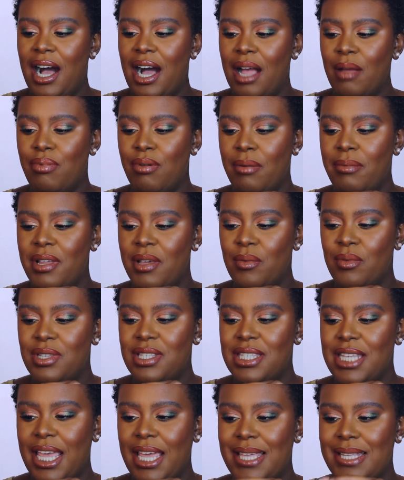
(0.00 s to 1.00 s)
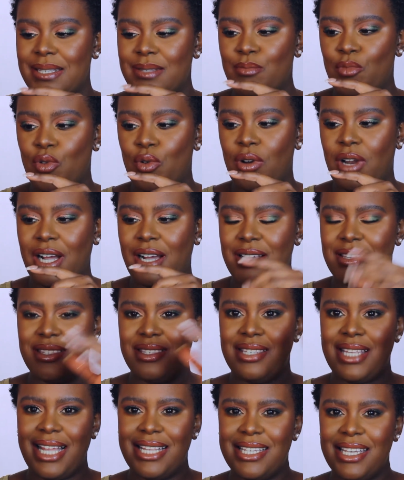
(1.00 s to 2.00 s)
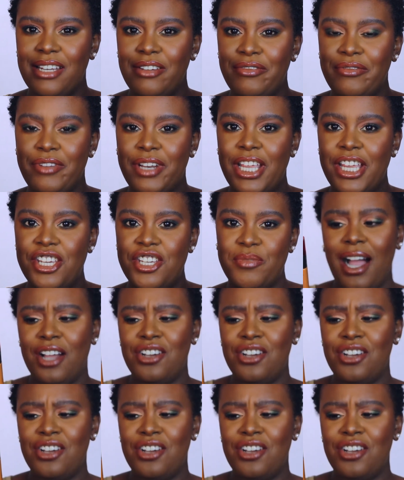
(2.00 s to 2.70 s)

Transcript: I probably would say it's more like a satin finish.